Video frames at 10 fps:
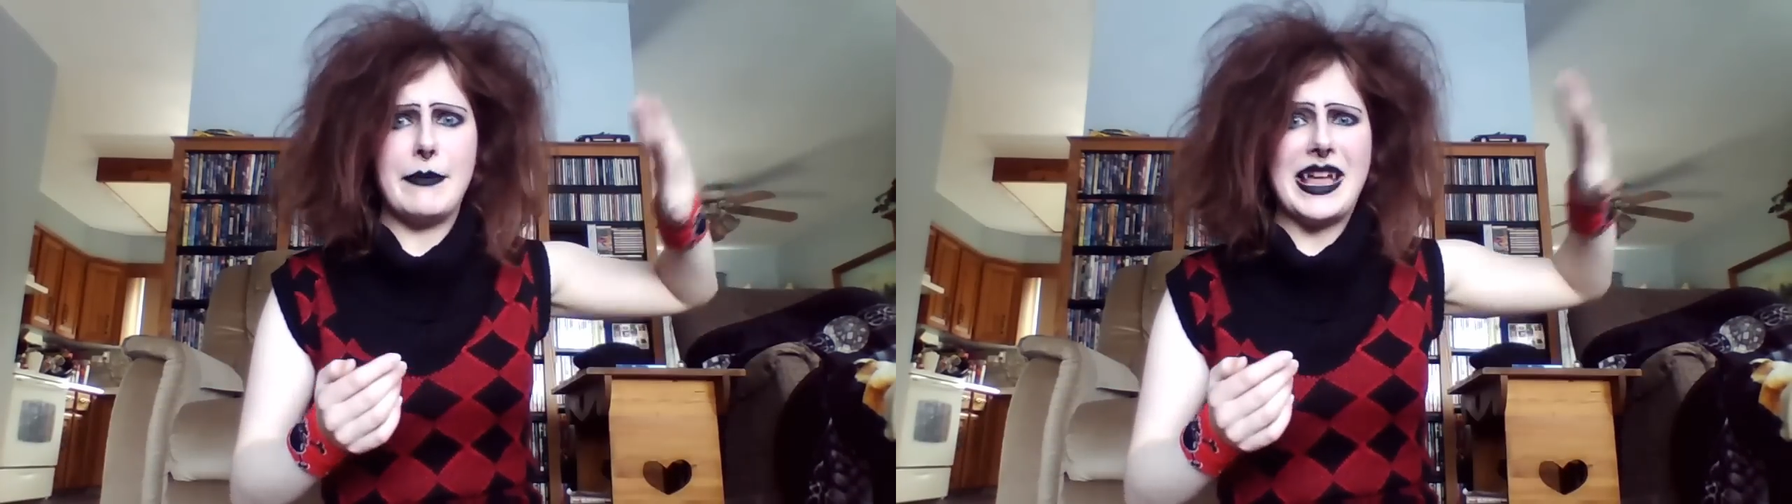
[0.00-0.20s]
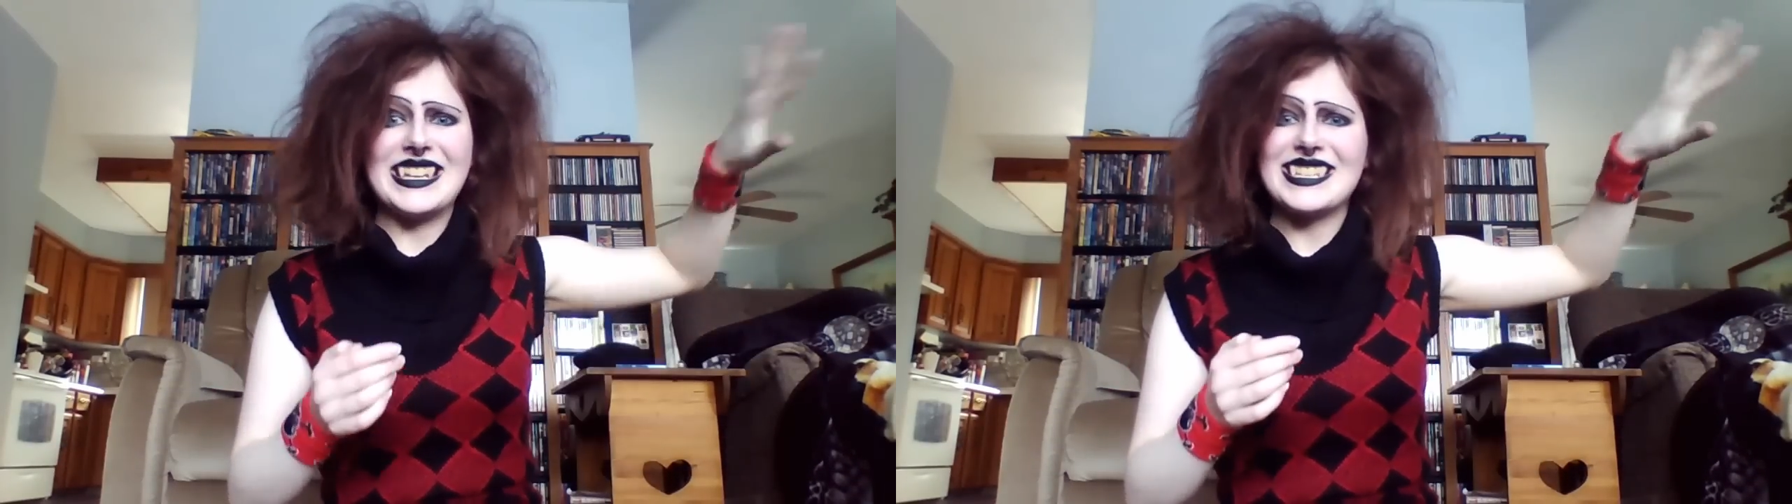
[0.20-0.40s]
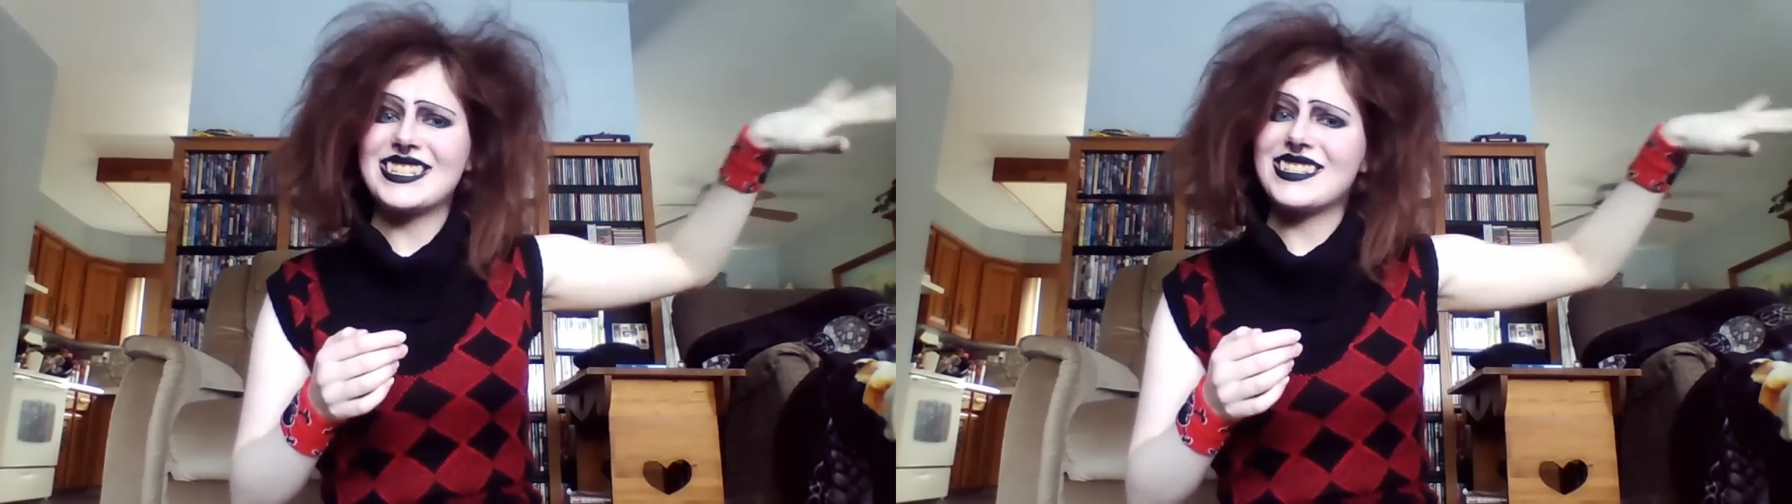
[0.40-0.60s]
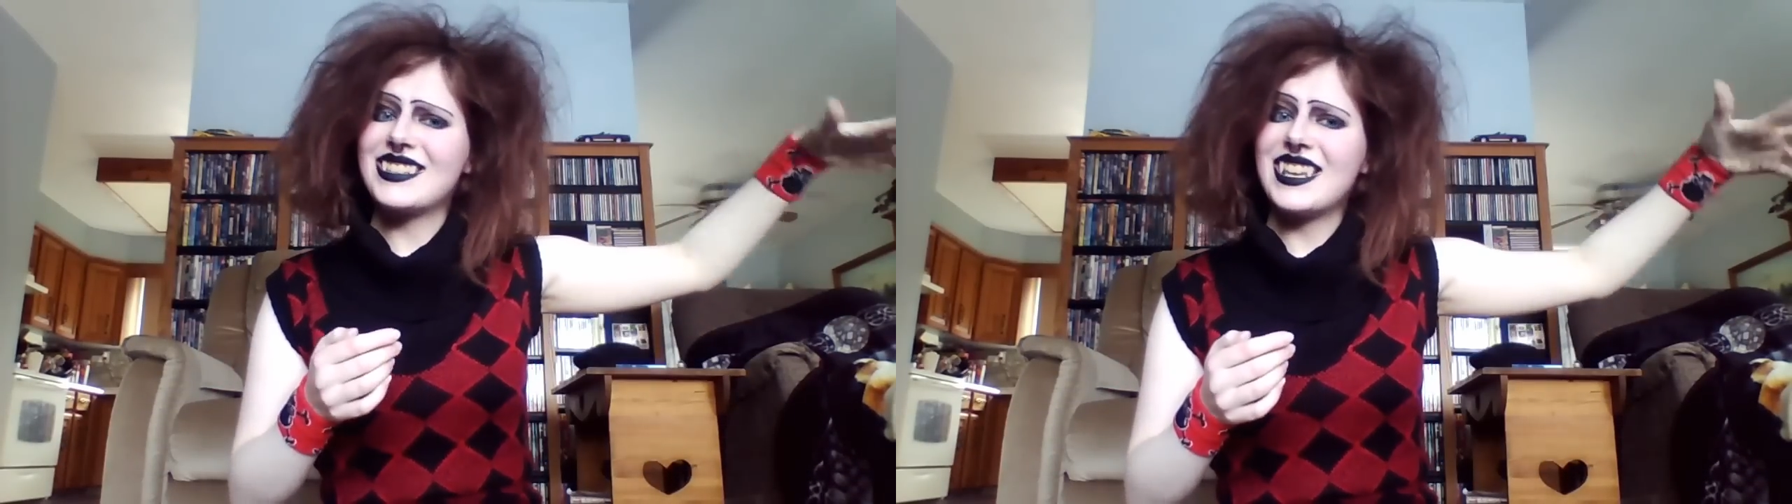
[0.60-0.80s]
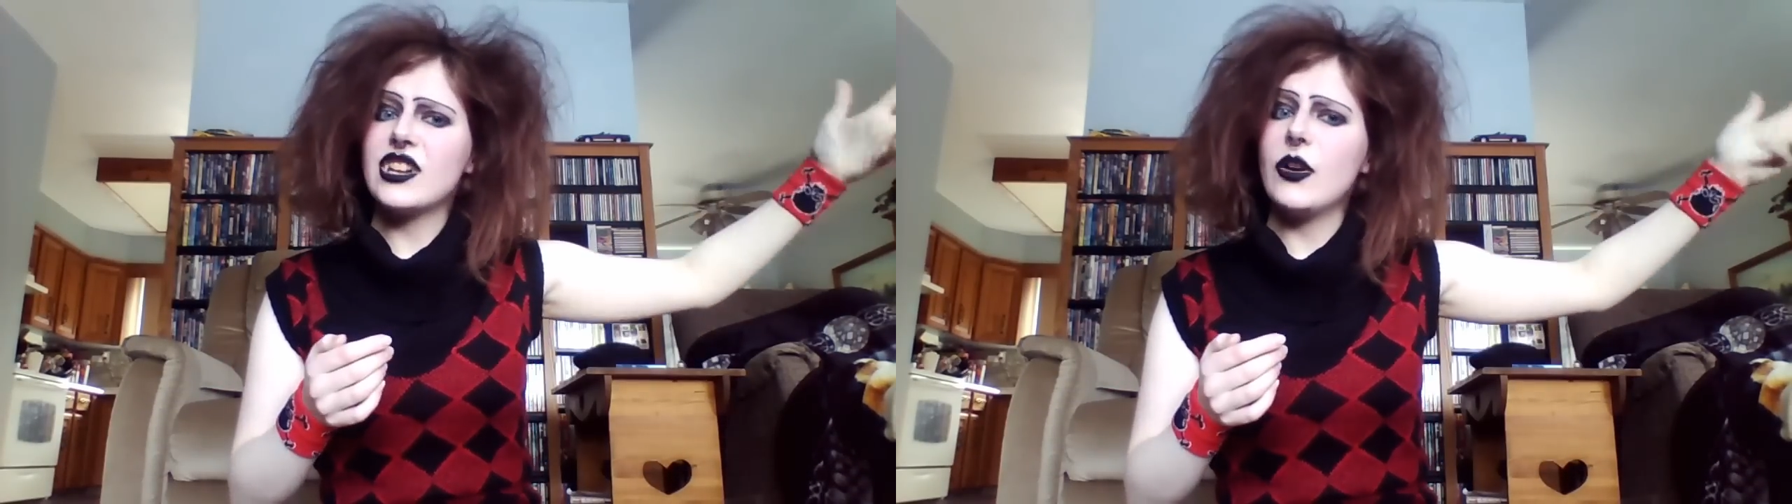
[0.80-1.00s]

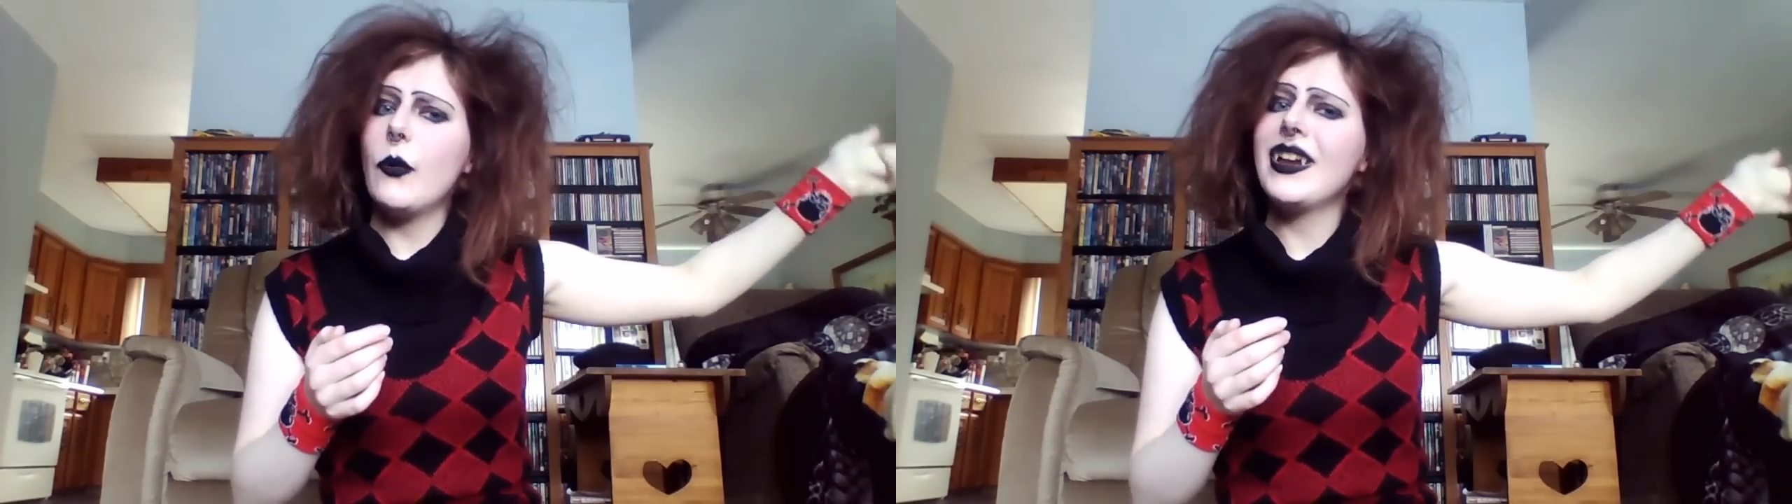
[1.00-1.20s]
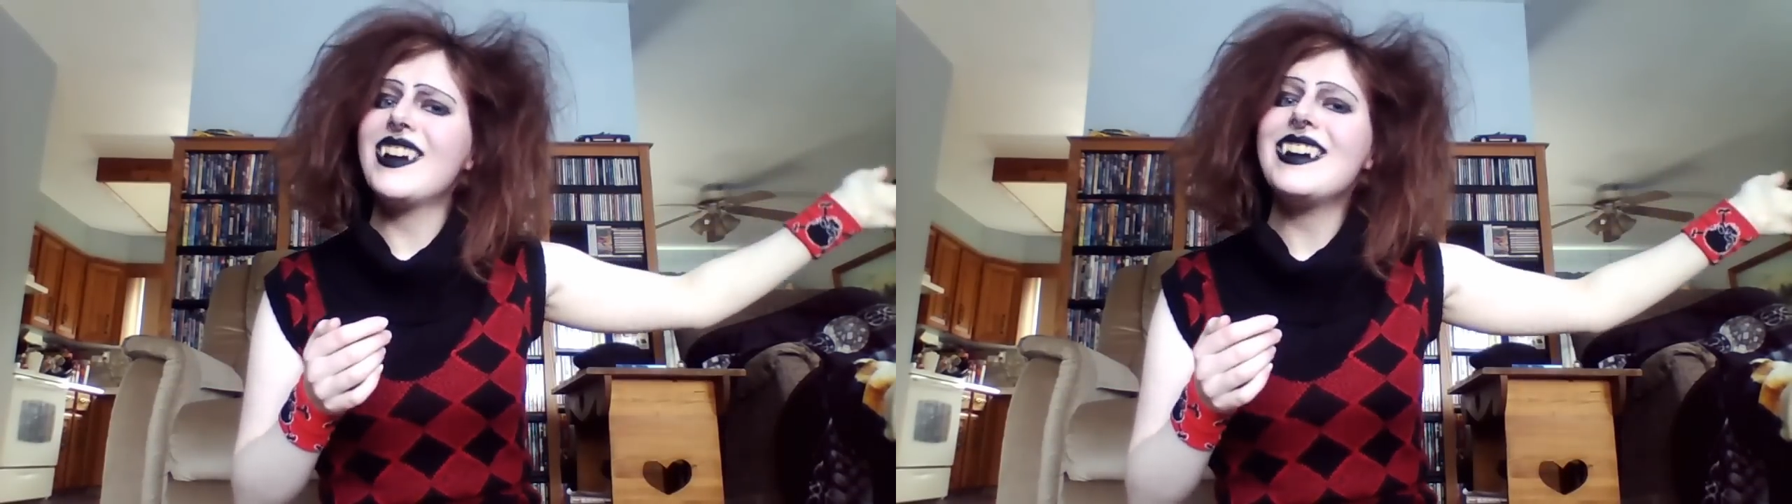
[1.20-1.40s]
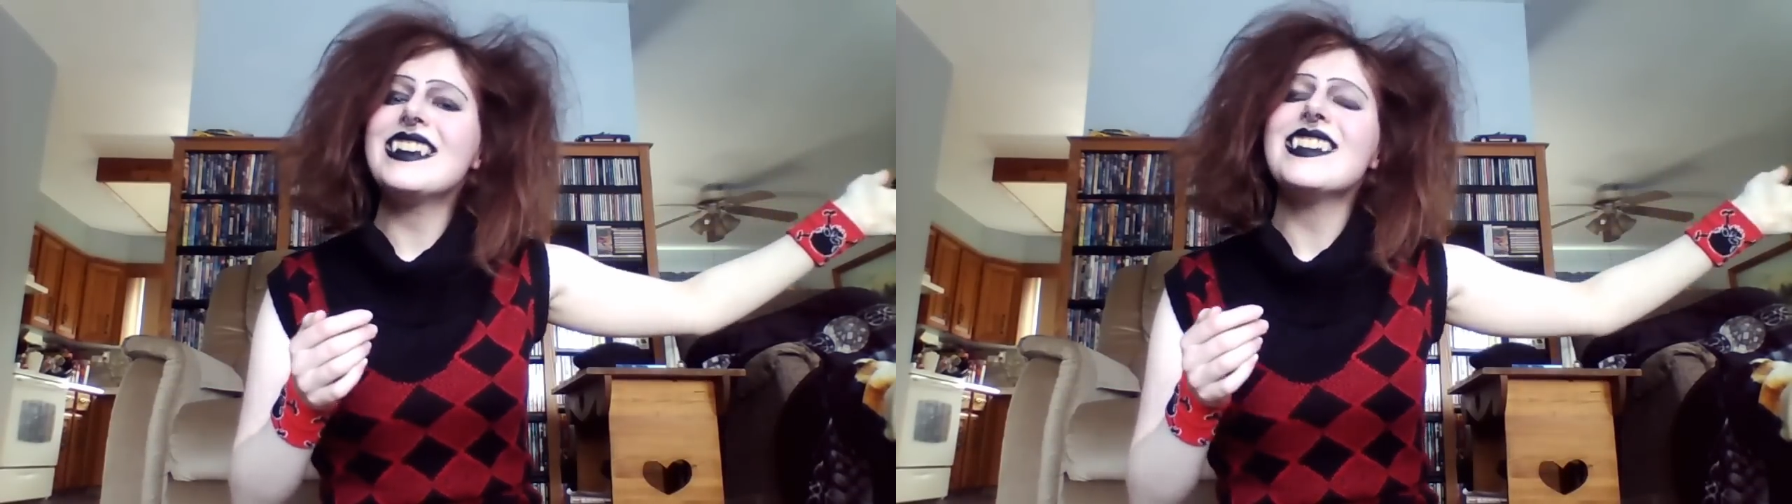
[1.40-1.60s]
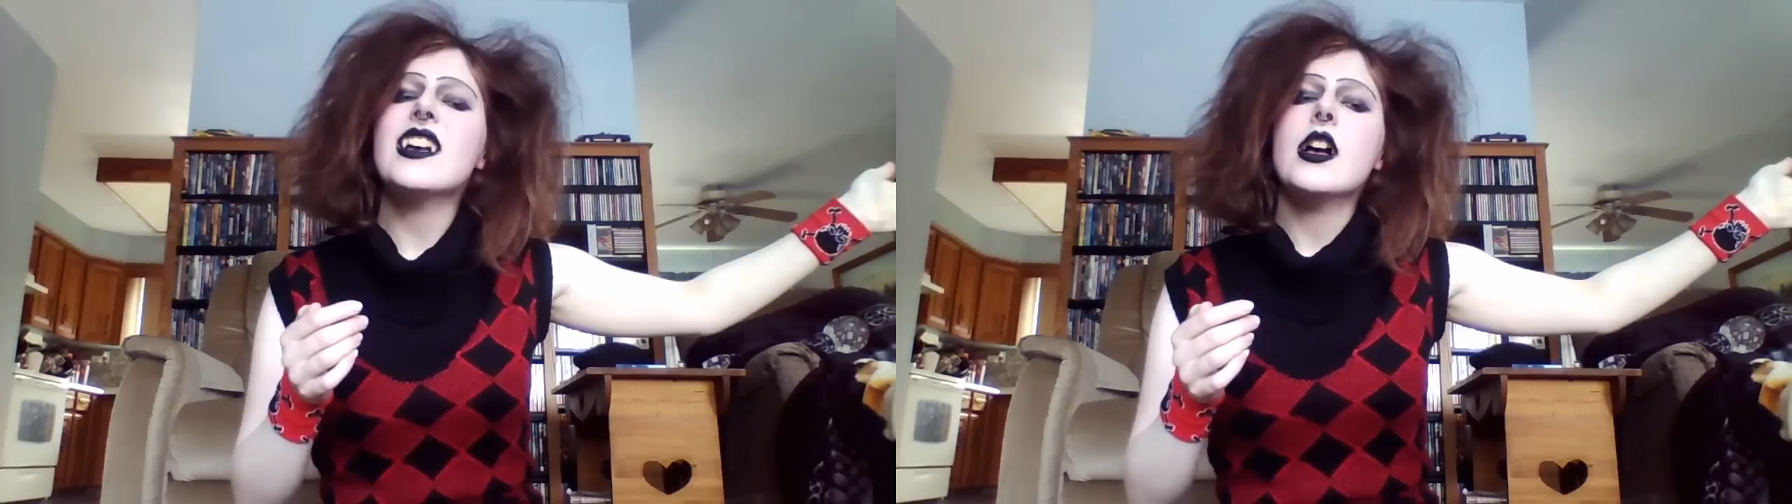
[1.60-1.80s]
menist thing going on,